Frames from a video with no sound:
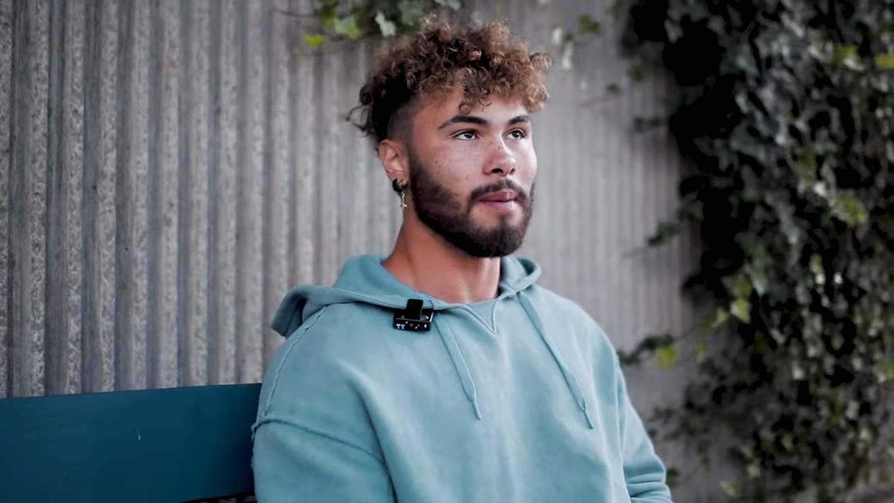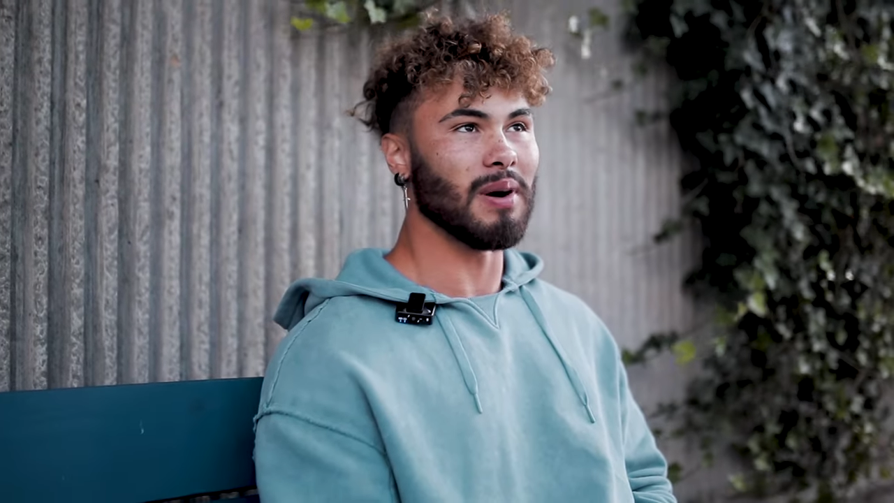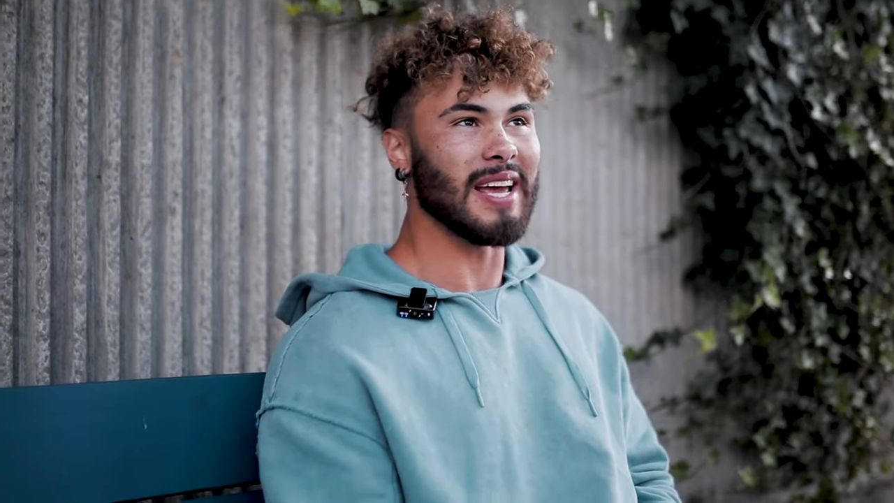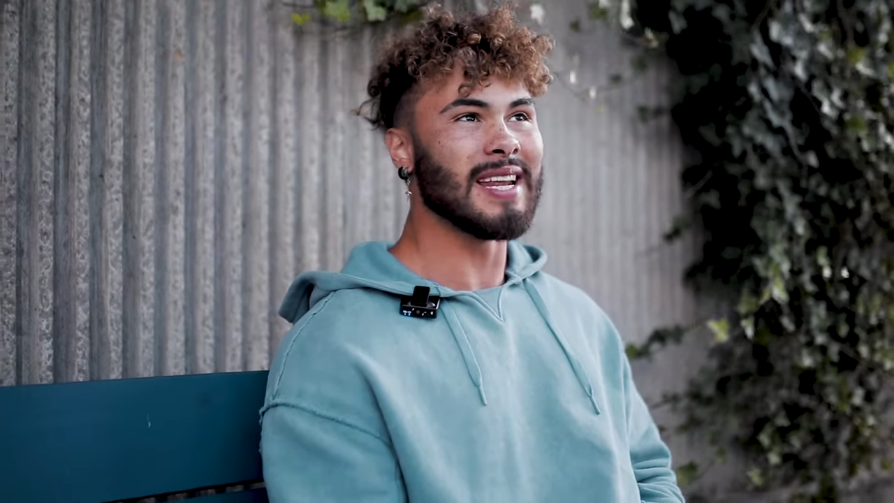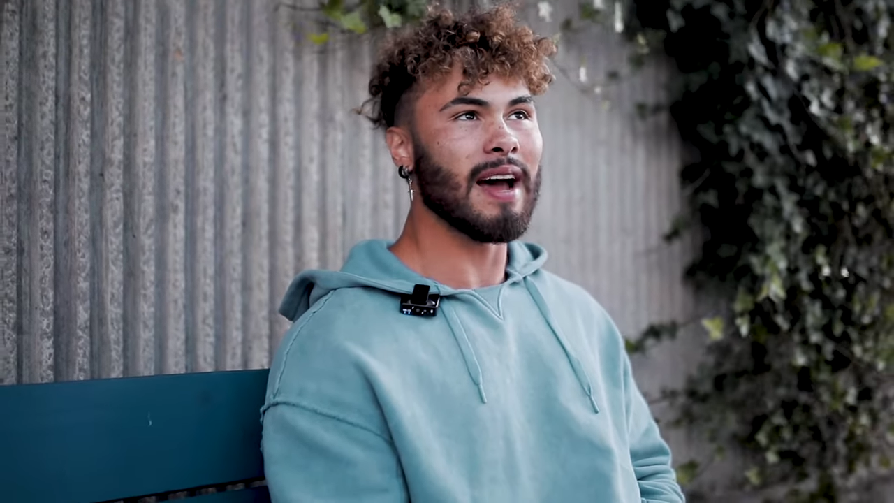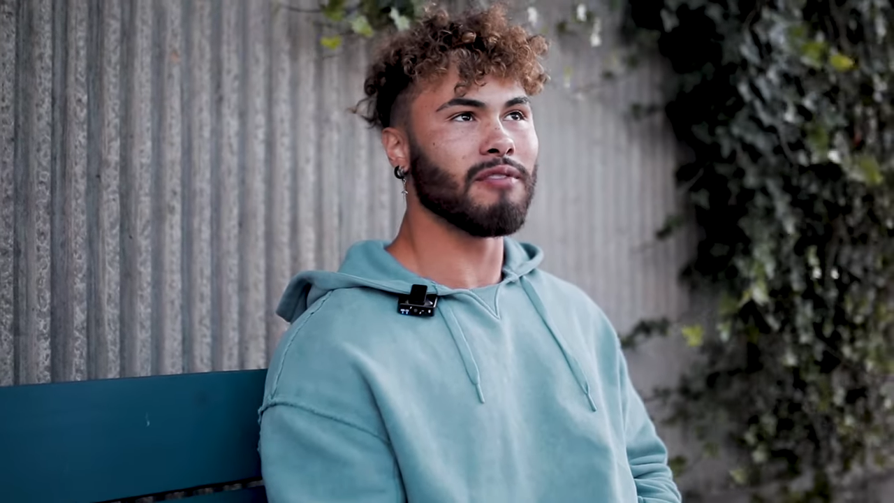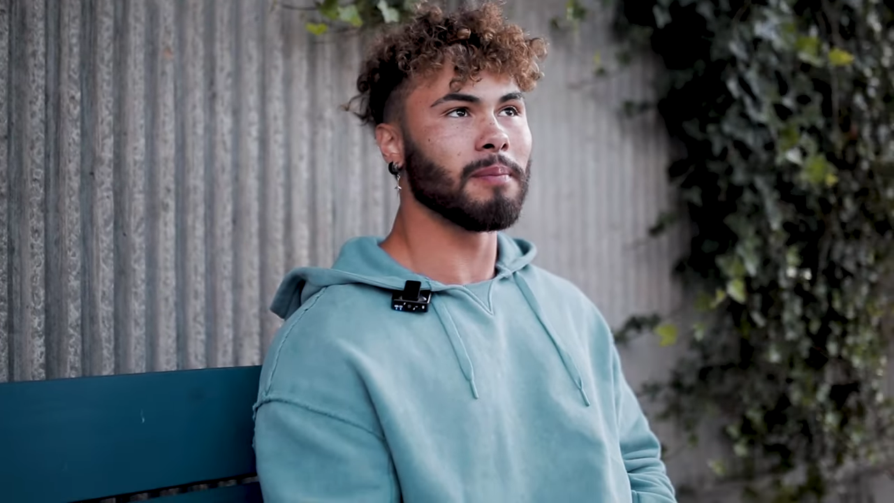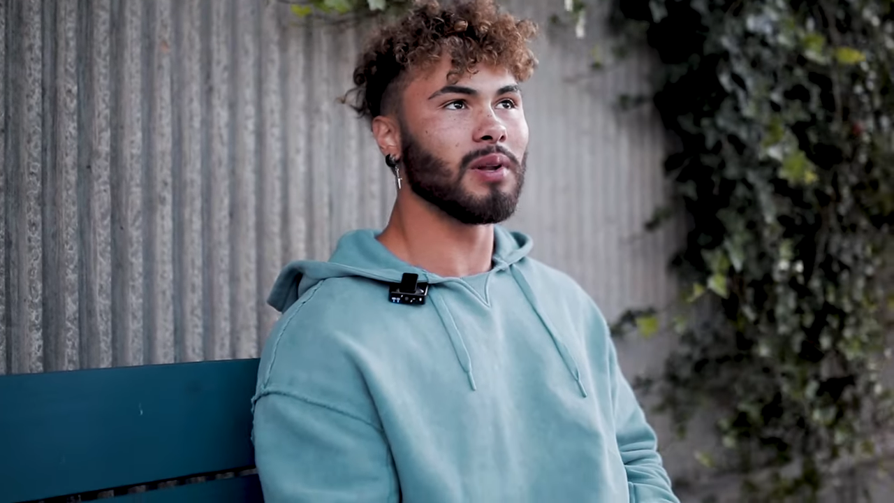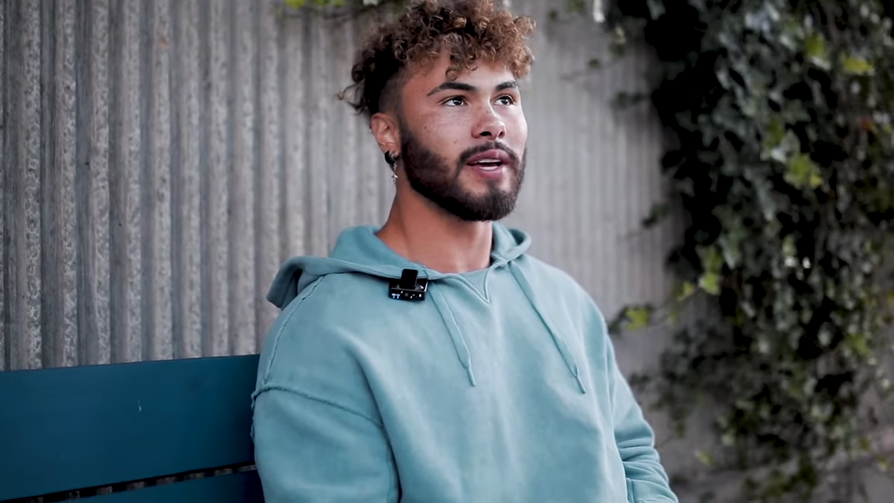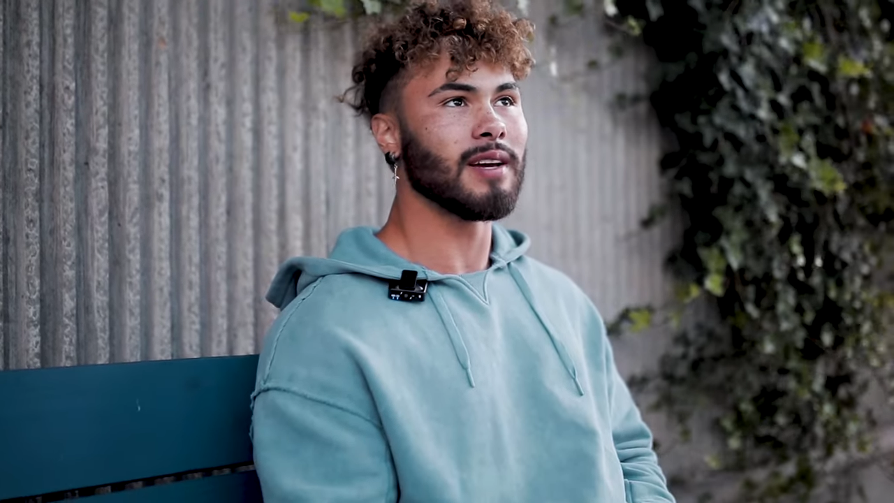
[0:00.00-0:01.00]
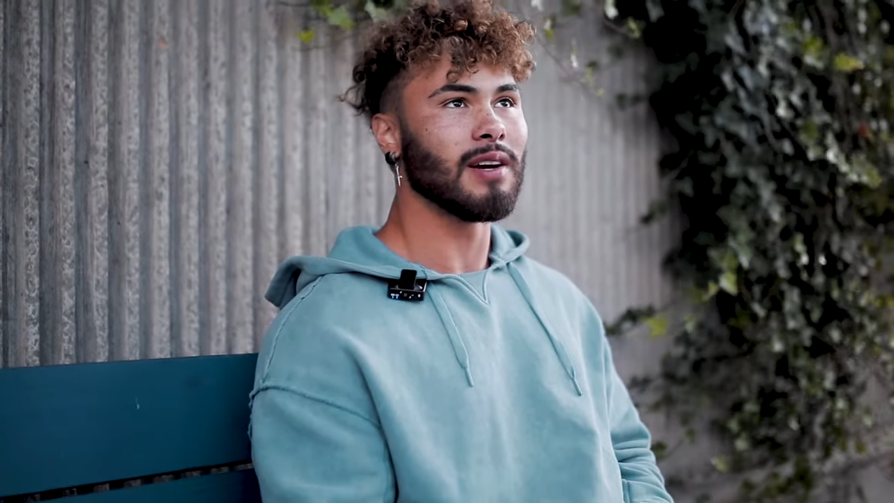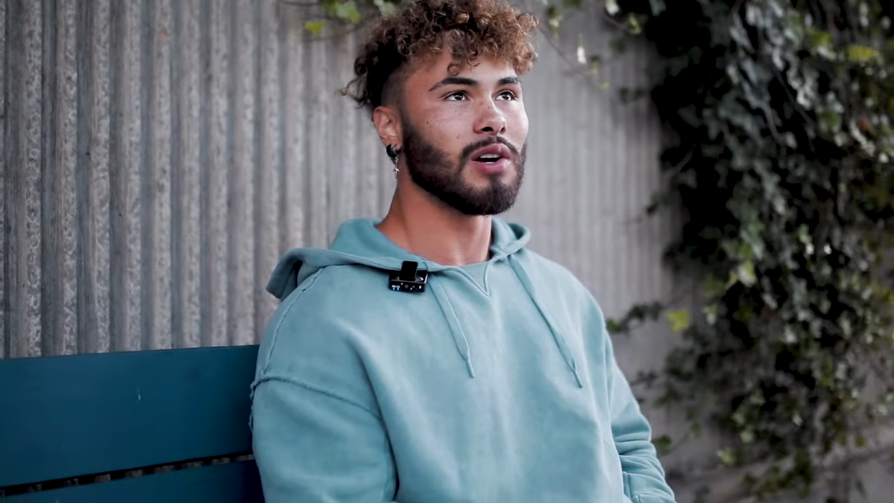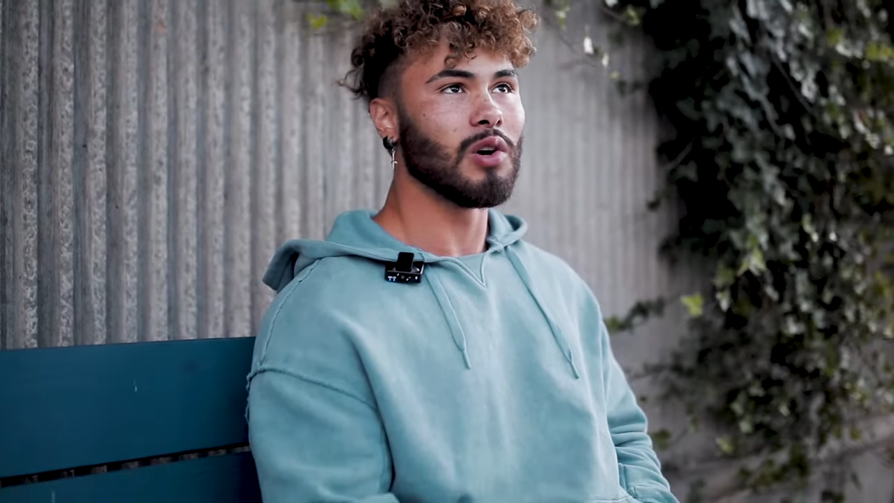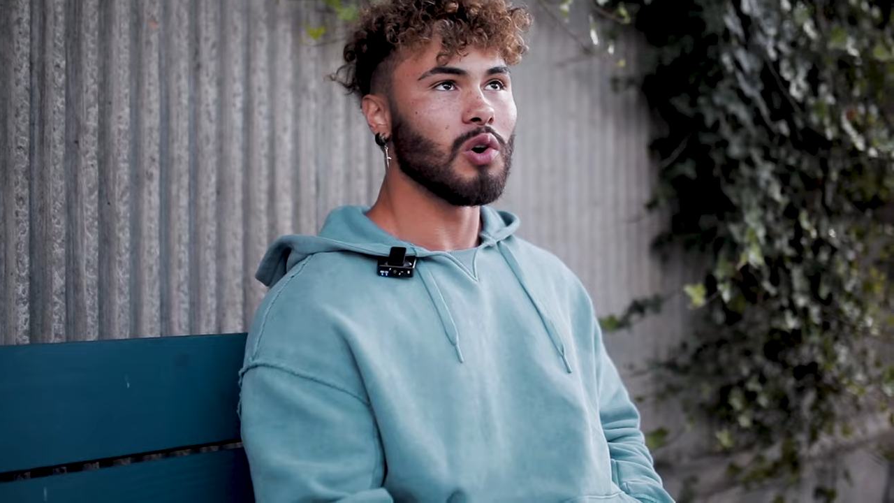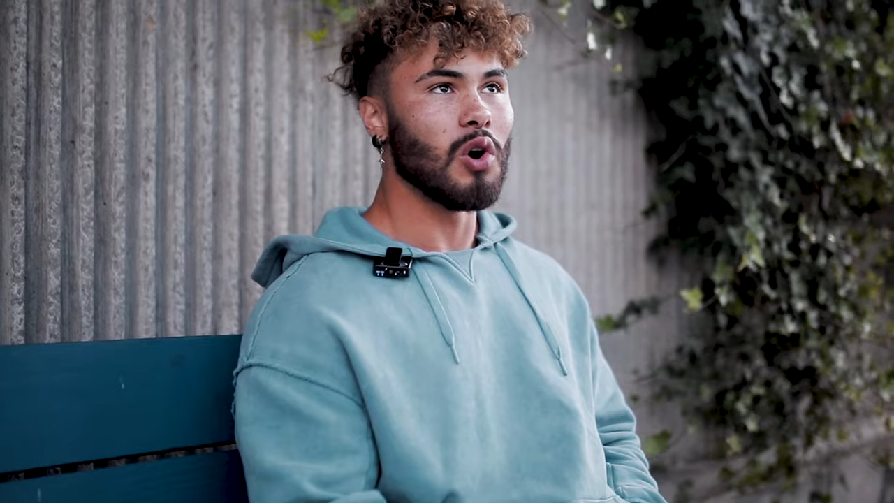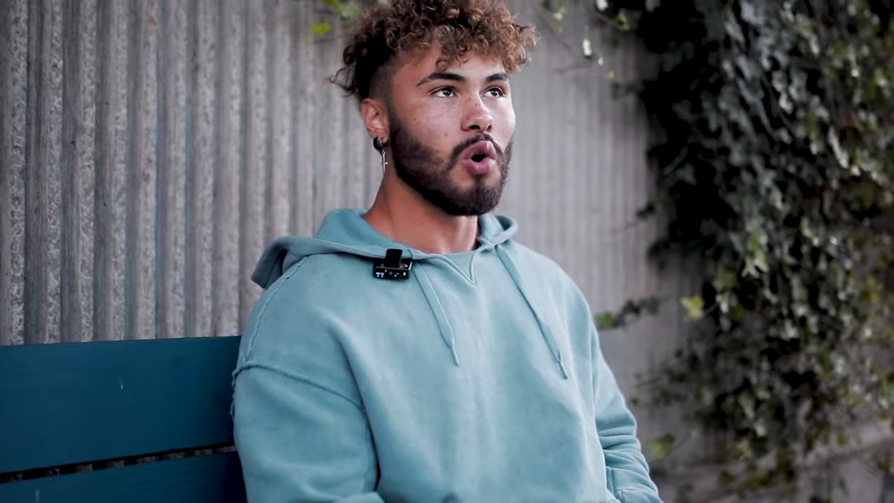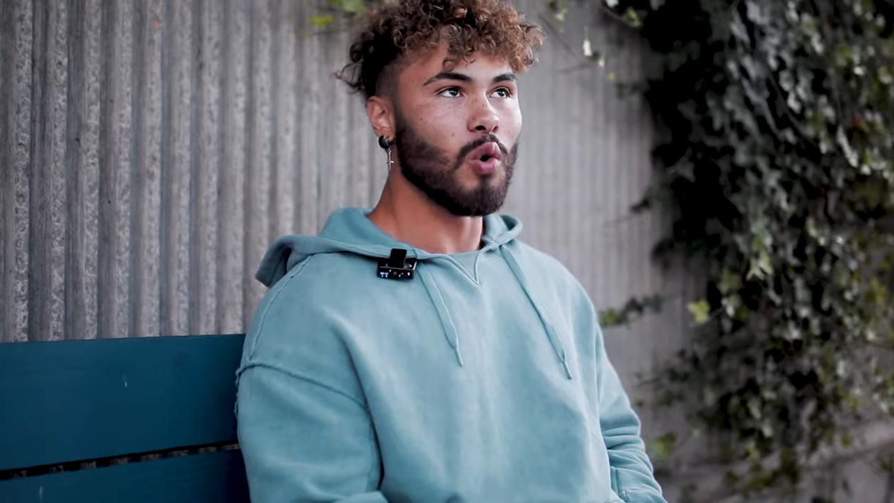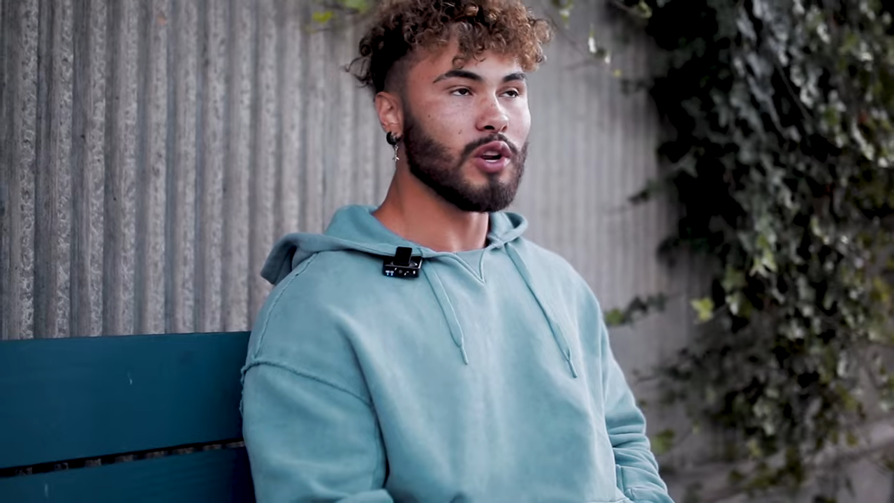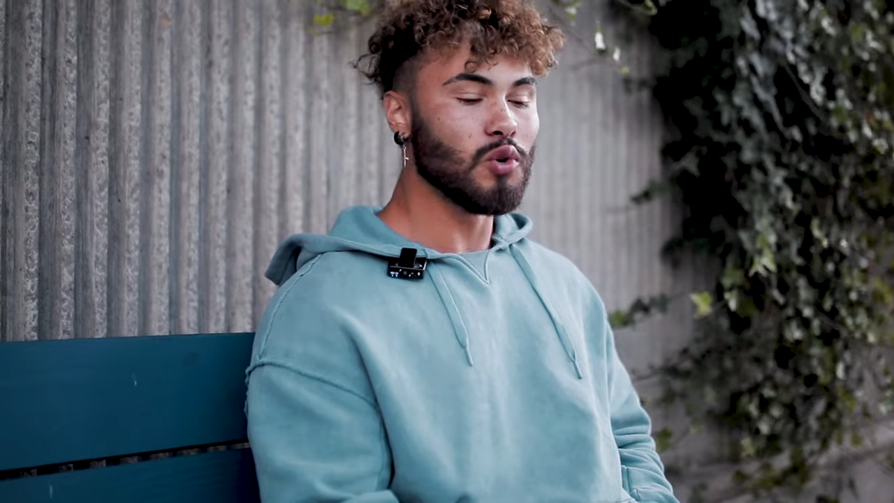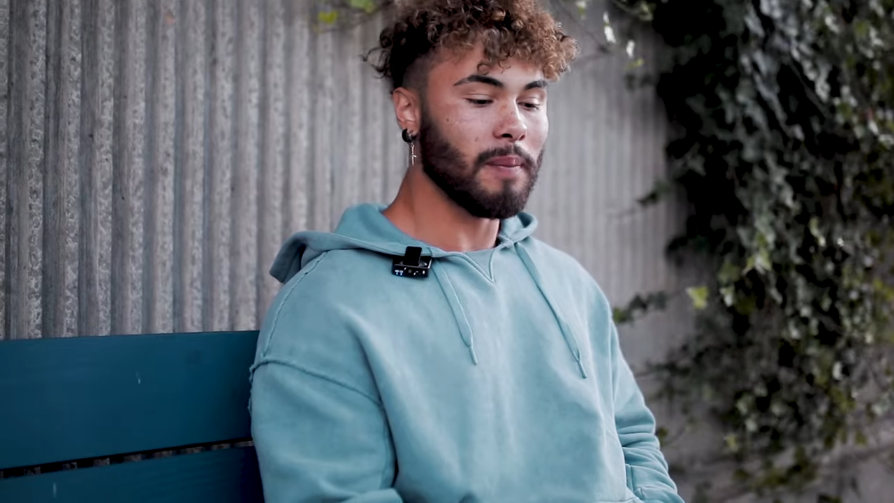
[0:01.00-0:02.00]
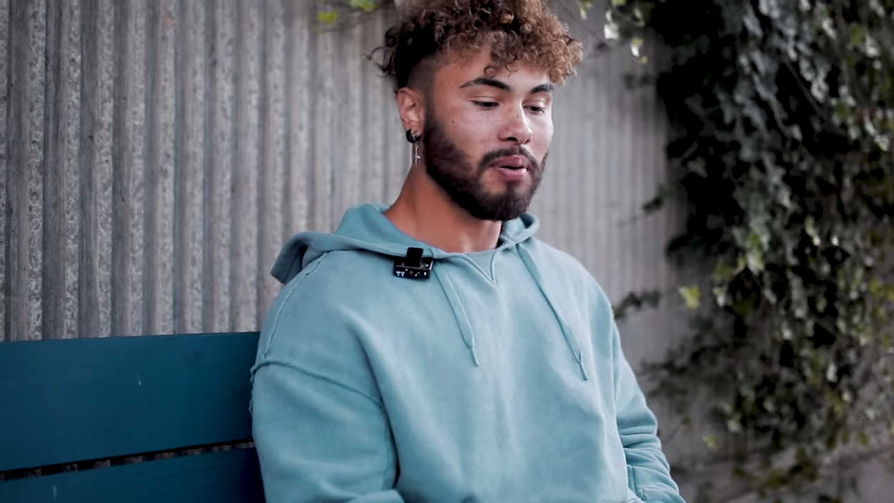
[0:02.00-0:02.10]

But inevitably, when you